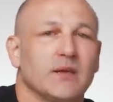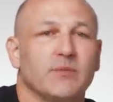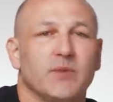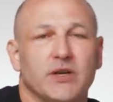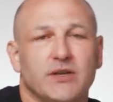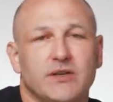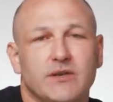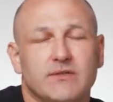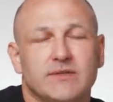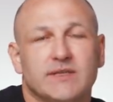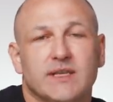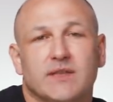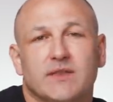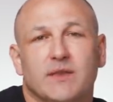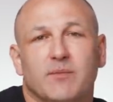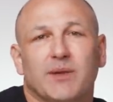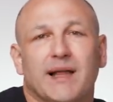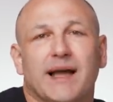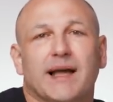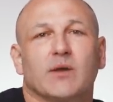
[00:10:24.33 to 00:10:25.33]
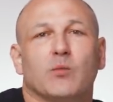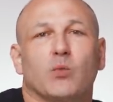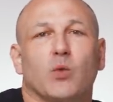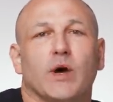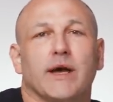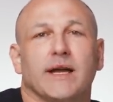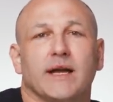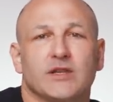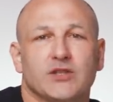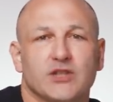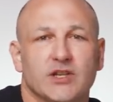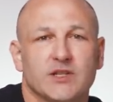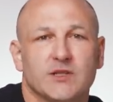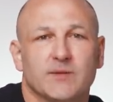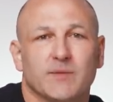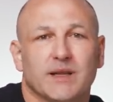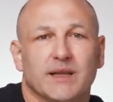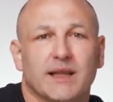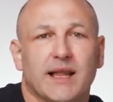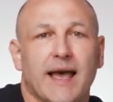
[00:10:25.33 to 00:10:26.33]
By using the black and white
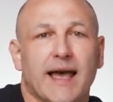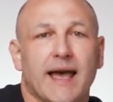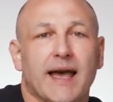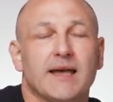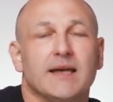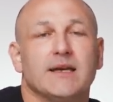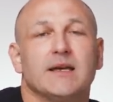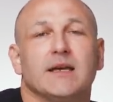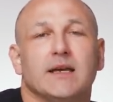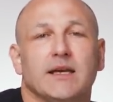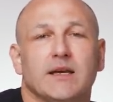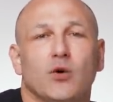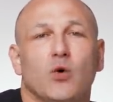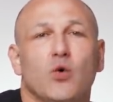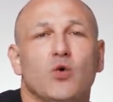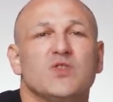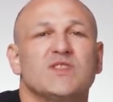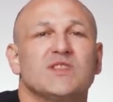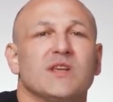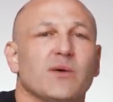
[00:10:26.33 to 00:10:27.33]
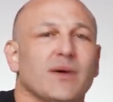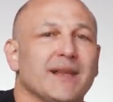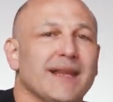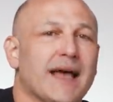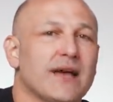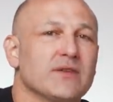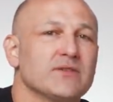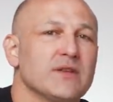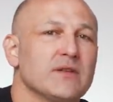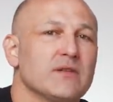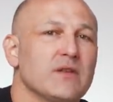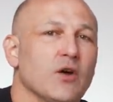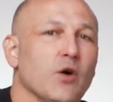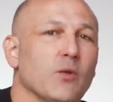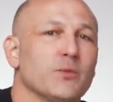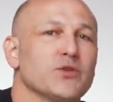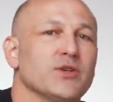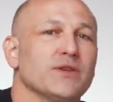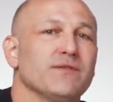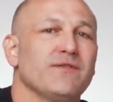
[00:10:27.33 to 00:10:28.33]
adjustment layer, it also allows you the
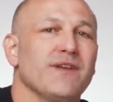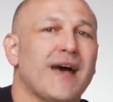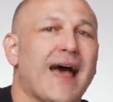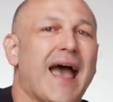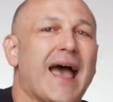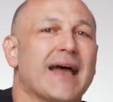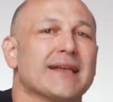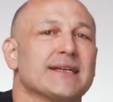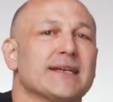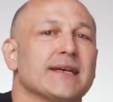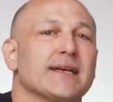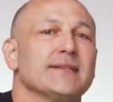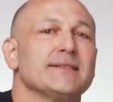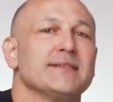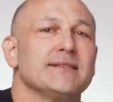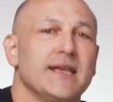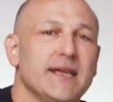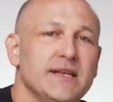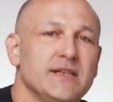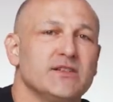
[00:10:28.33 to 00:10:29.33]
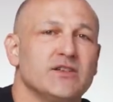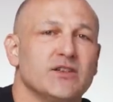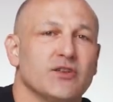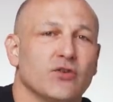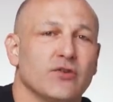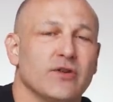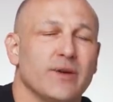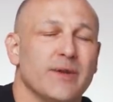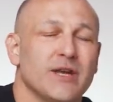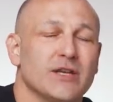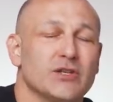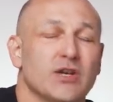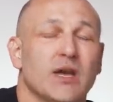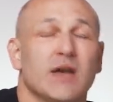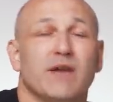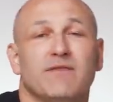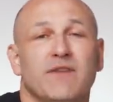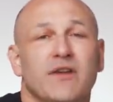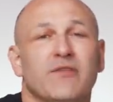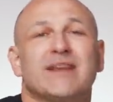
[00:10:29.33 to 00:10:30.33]
option for adding a tint to your image,
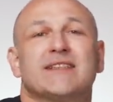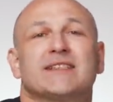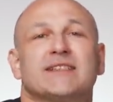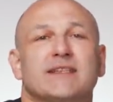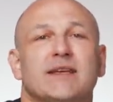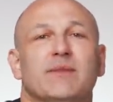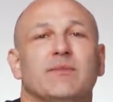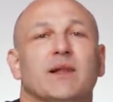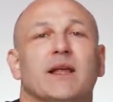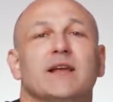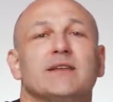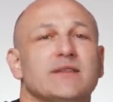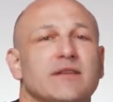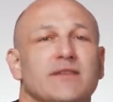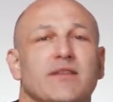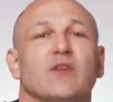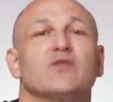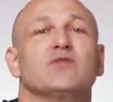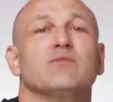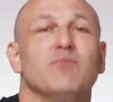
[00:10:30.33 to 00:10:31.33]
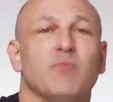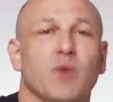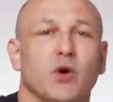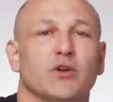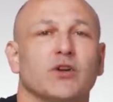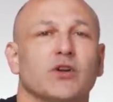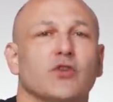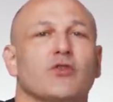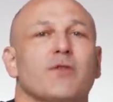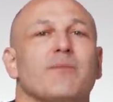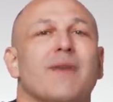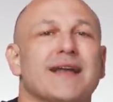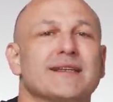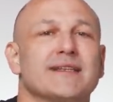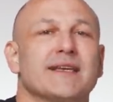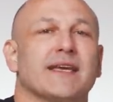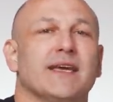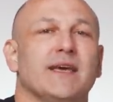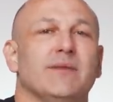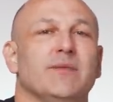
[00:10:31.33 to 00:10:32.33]
very similar to those monochromatic